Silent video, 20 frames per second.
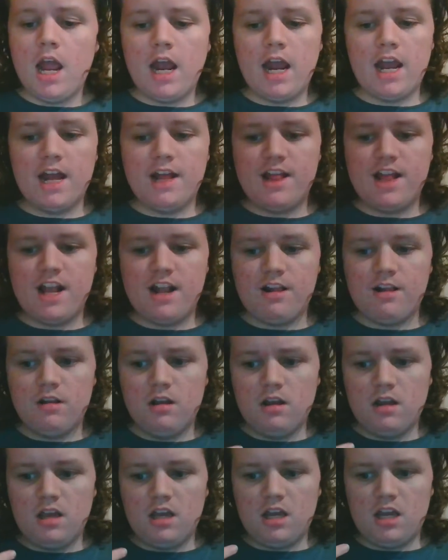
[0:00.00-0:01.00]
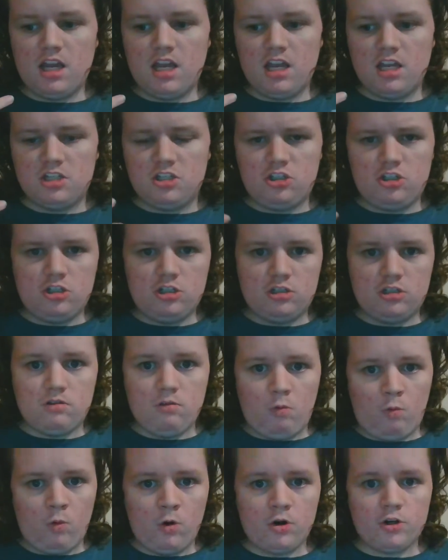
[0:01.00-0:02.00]
and then it's just the
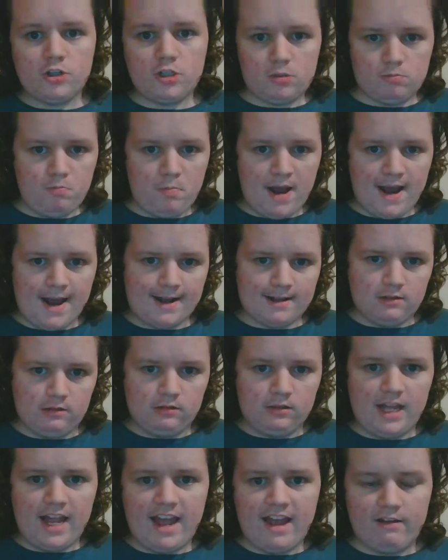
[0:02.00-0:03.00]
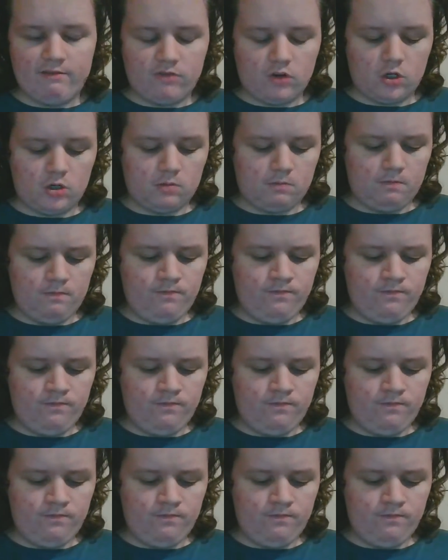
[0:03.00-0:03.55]
worst battle ever.